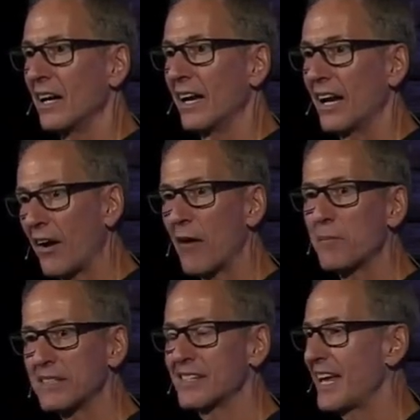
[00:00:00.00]
Here I've
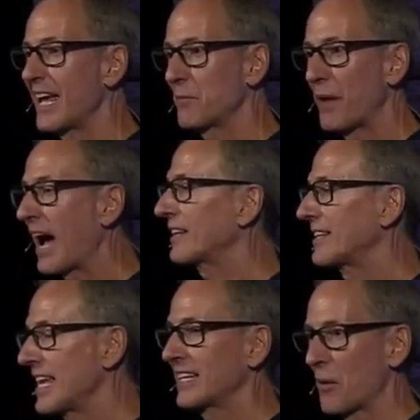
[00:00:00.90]
been saying bad
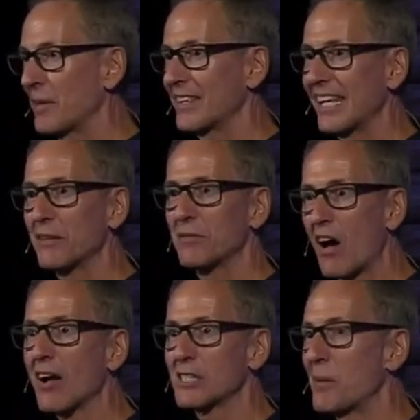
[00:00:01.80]
things. I've been thinking
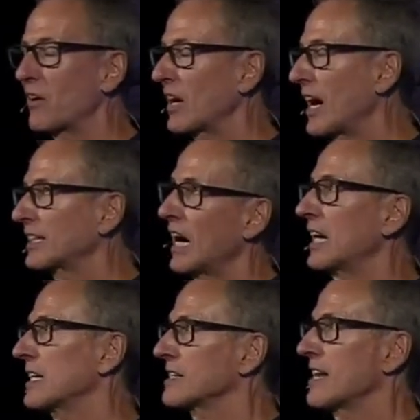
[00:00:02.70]
thoughts about God.
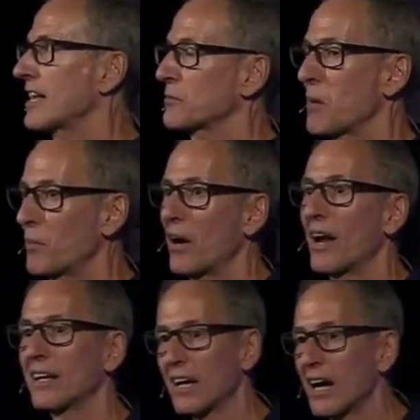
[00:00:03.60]
God doesn't answer my prayer.
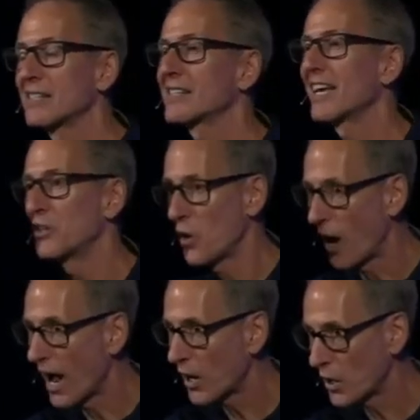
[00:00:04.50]
And God said, no,
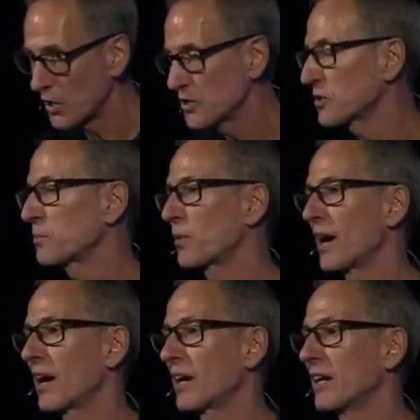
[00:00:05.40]
I heard your
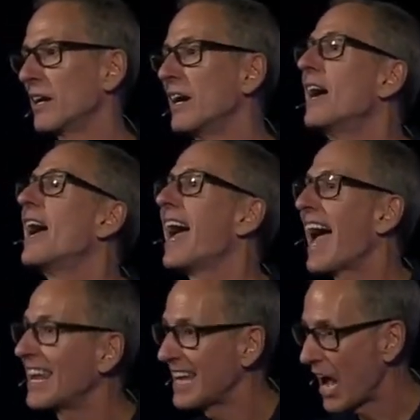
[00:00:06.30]
prayer,
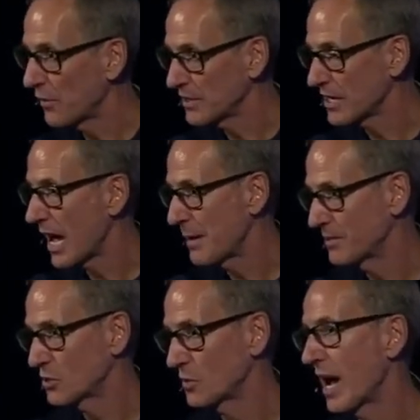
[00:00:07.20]
and now the time
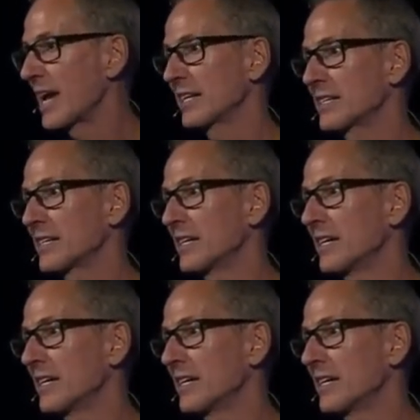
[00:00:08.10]
is right.